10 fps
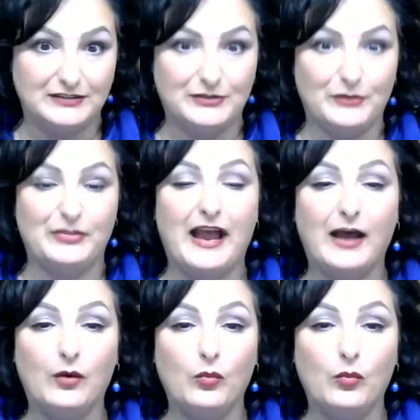So
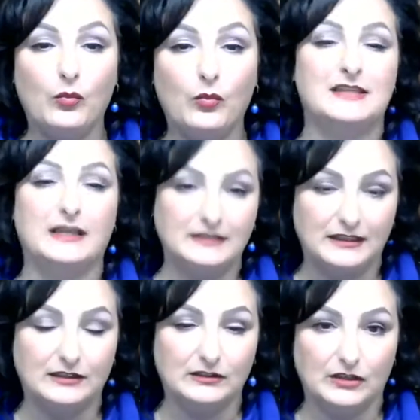that one
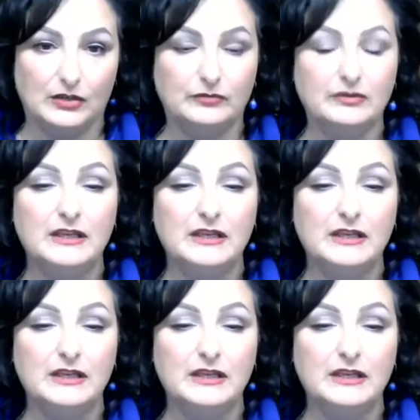technique alone,